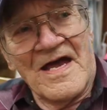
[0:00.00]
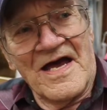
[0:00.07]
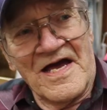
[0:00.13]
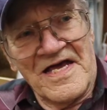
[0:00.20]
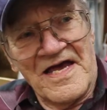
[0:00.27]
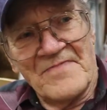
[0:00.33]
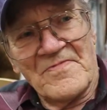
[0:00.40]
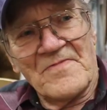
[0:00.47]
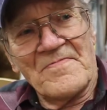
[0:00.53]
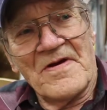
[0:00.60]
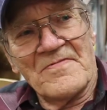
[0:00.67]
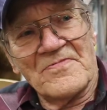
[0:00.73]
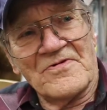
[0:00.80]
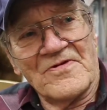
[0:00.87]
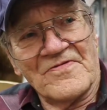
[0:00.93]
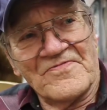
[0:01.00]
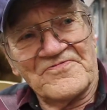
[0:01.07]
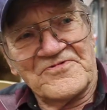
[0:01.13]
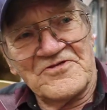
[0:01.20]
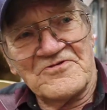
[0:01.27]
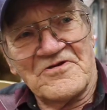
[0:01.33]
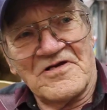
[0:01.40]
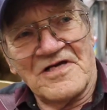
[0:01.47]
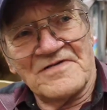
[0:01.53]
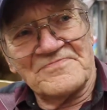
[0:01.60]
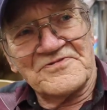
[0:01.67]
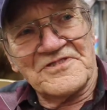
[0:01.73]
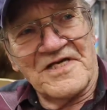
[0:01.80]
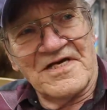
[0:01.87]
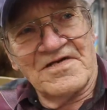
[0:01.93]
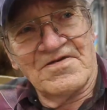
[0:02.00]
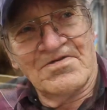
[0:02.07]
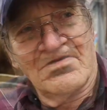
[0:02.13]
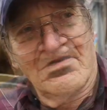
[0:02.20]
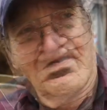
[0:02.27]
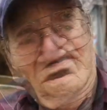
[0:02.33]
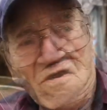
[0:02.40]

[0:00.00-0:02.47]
I am a member of two clubs here.